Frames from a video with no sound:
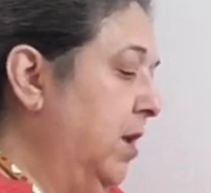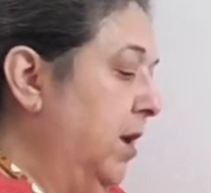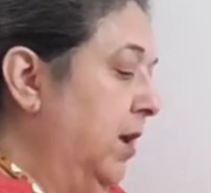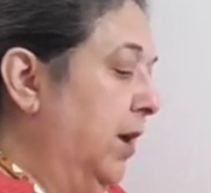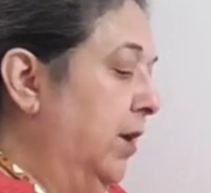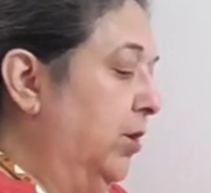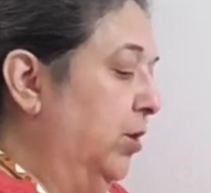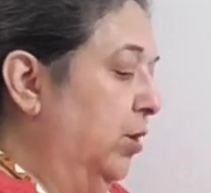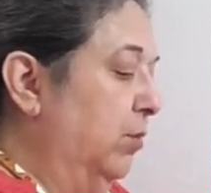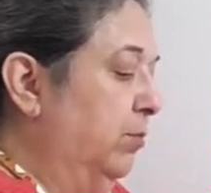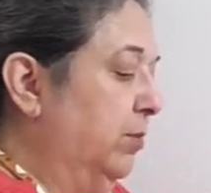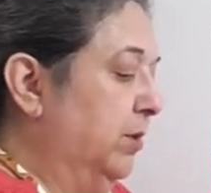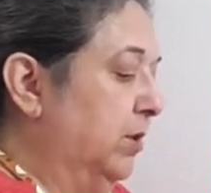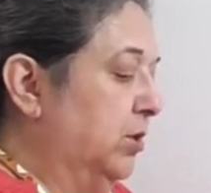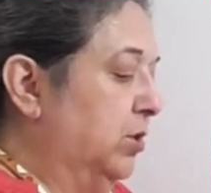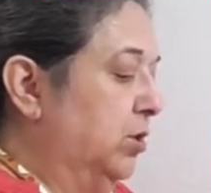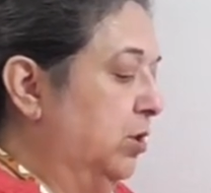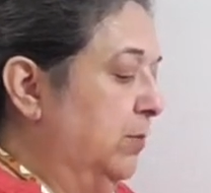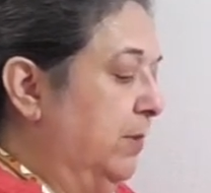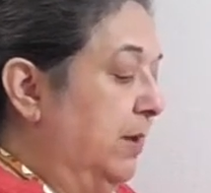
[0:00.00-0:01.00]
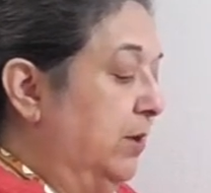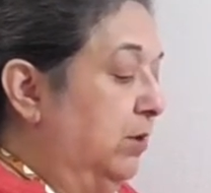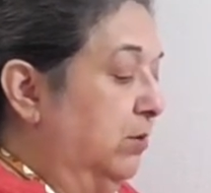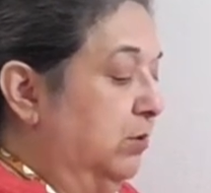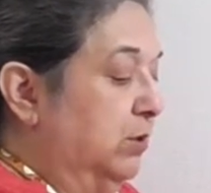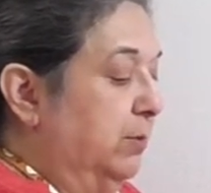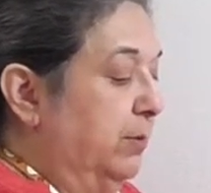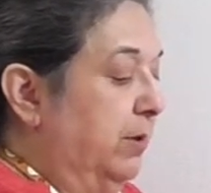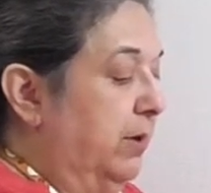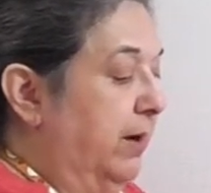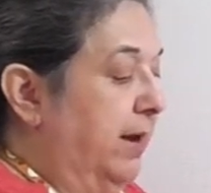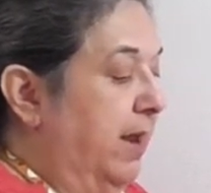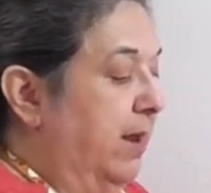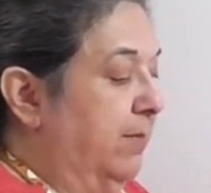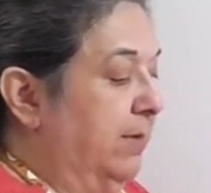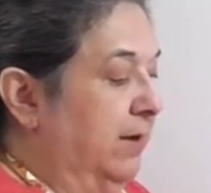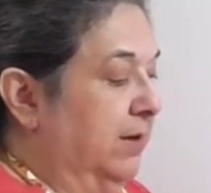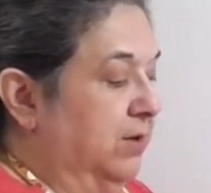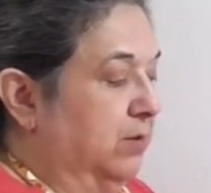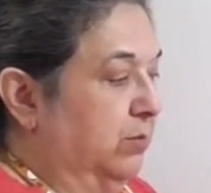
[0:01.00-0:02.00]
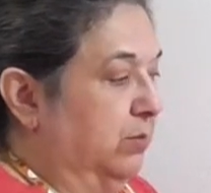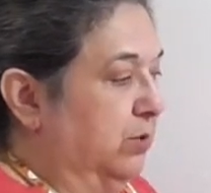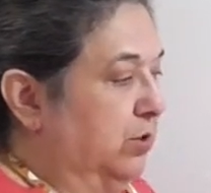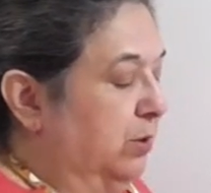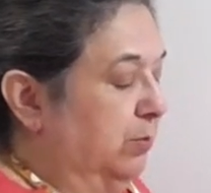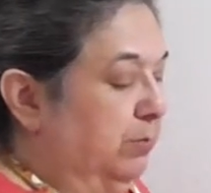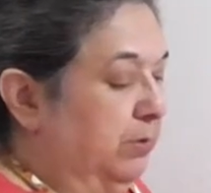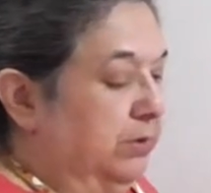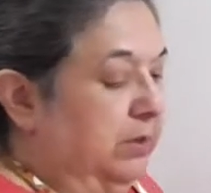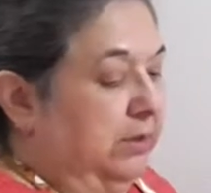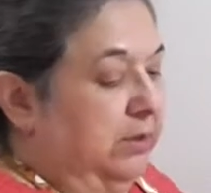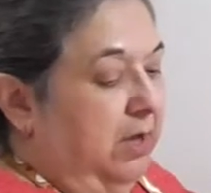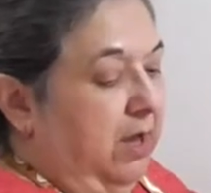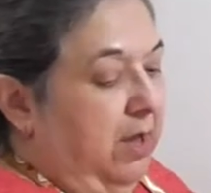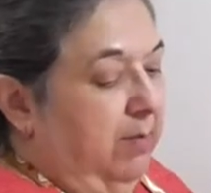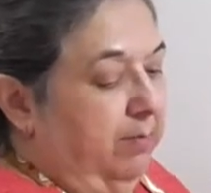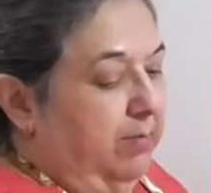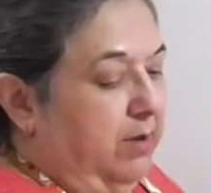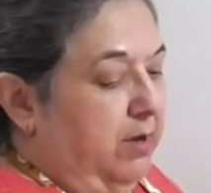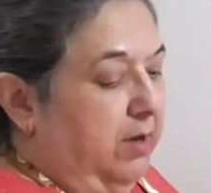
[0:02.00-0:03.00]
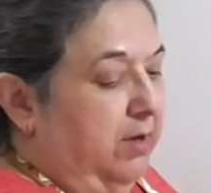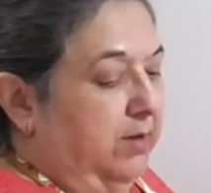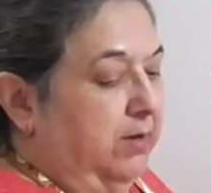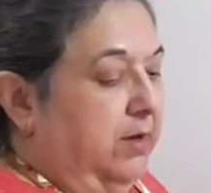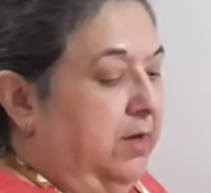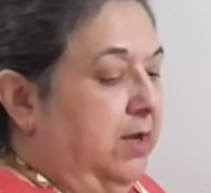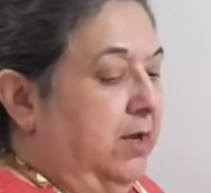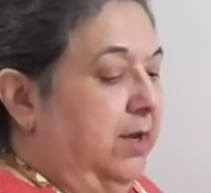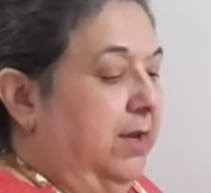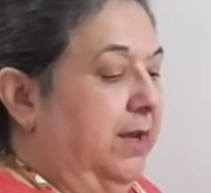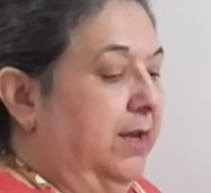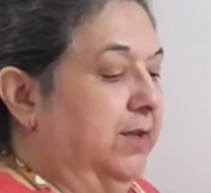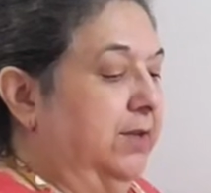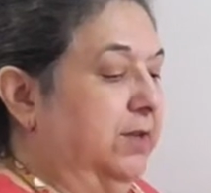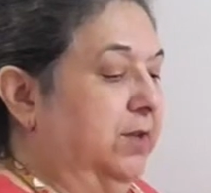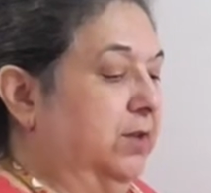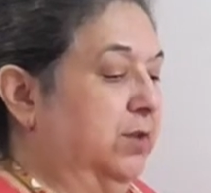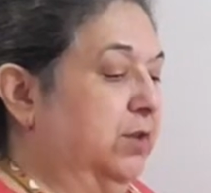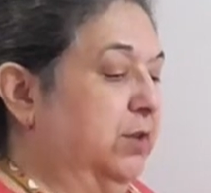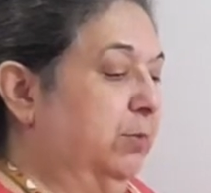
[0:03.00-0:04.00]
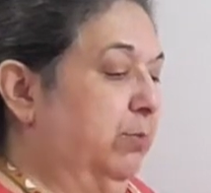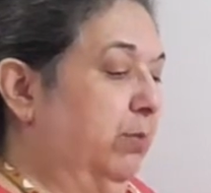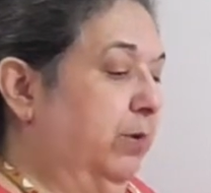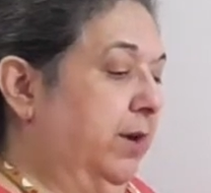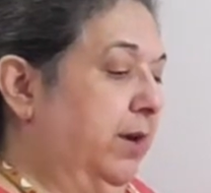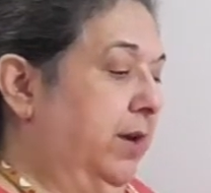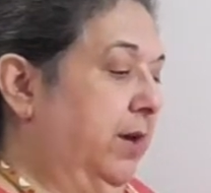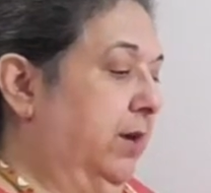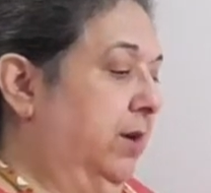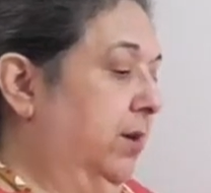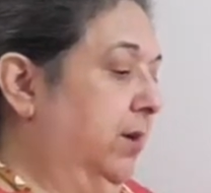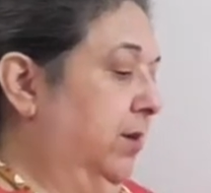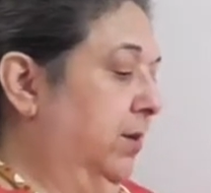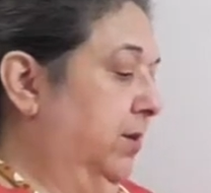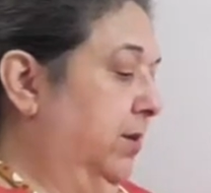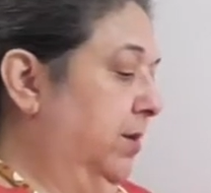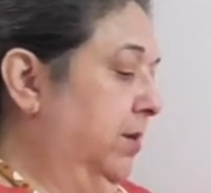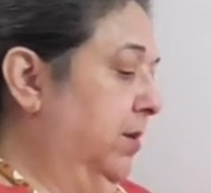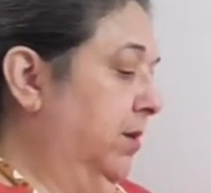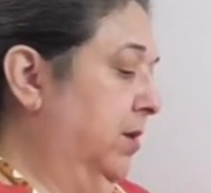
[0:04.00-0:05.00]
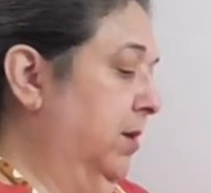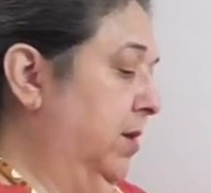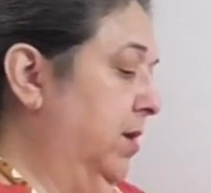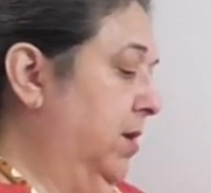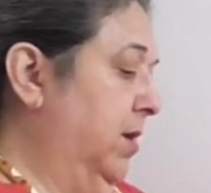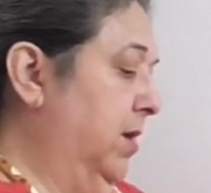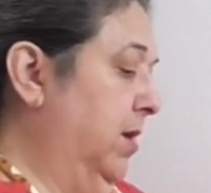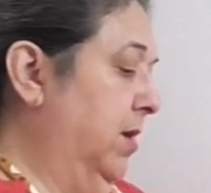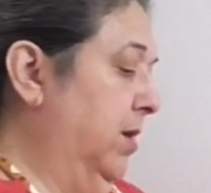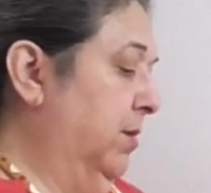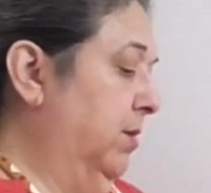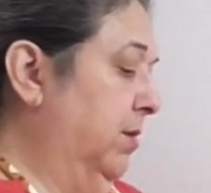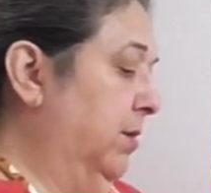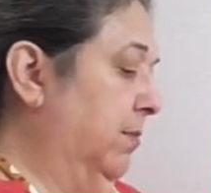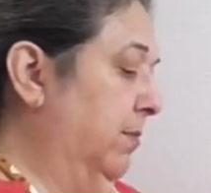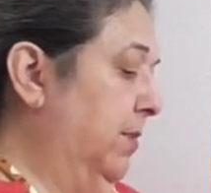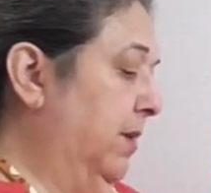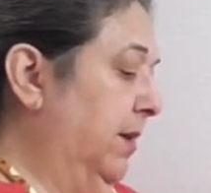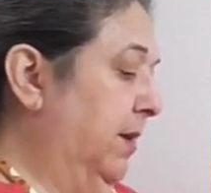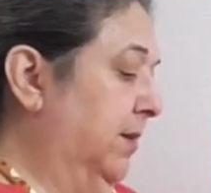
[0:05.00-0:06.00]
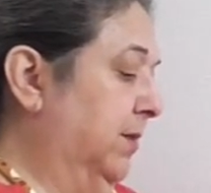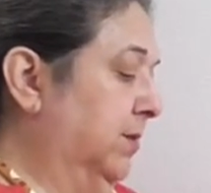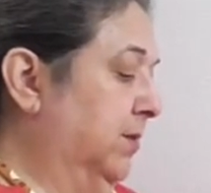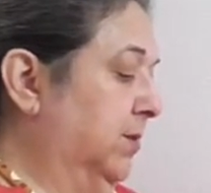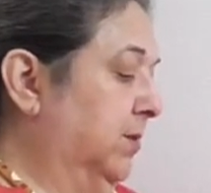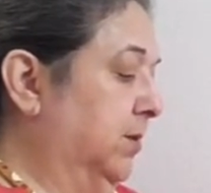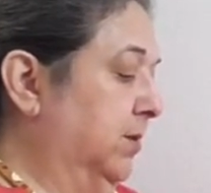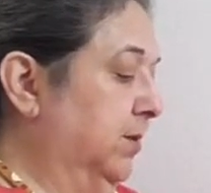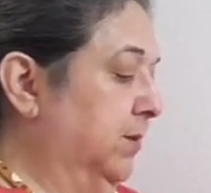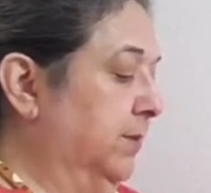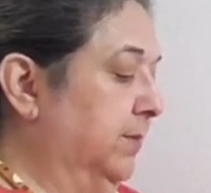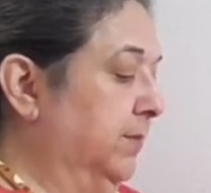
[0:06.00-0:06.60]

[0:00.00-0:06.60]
and don't put too much, don't spread it out because once you put the top on, it's going to spread the mix.